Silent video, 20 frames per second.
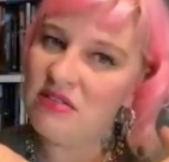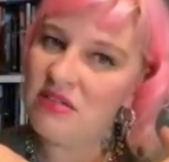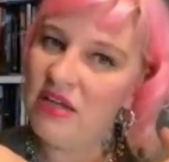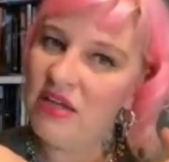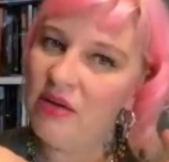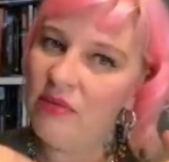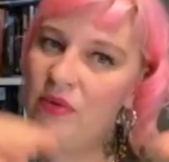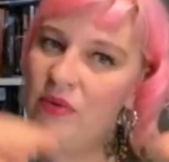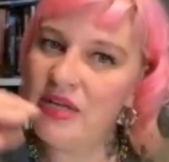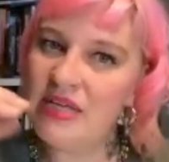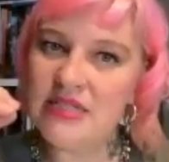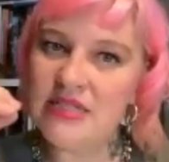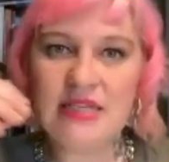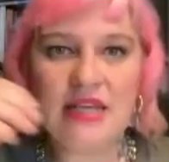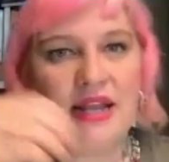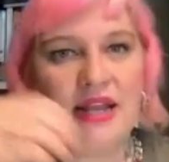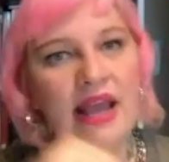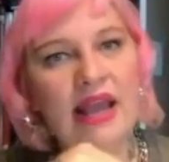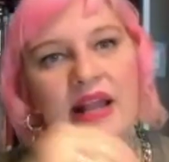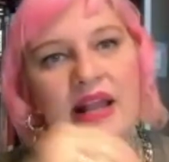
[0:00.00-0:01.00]
It was
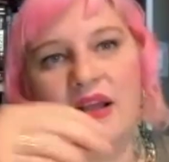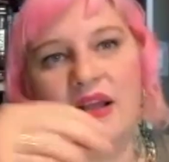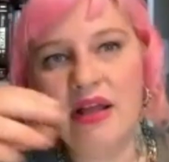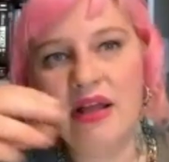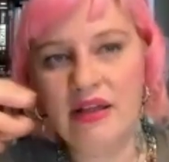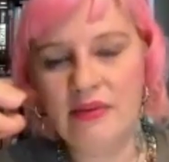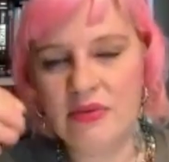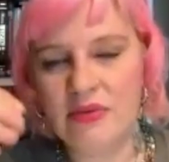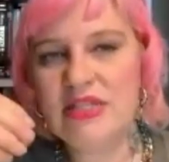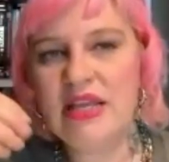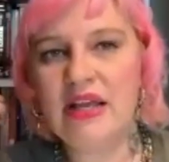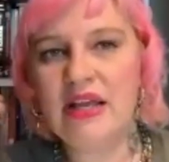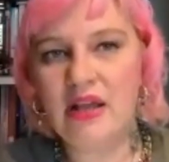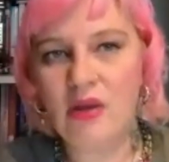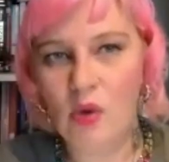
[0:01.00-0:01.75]
like an